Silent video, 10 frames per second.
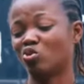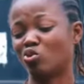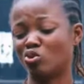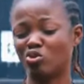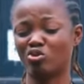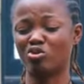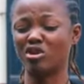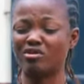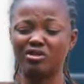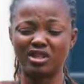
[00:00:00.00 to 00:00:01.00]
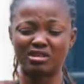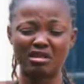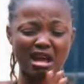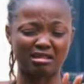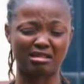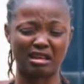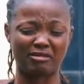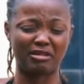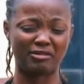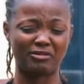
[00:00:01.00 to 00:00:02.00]
No. Even the rice,
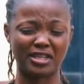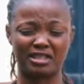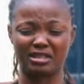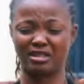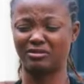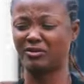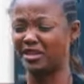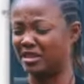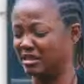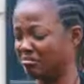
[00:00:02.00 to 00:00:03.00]
Seth, the face is face.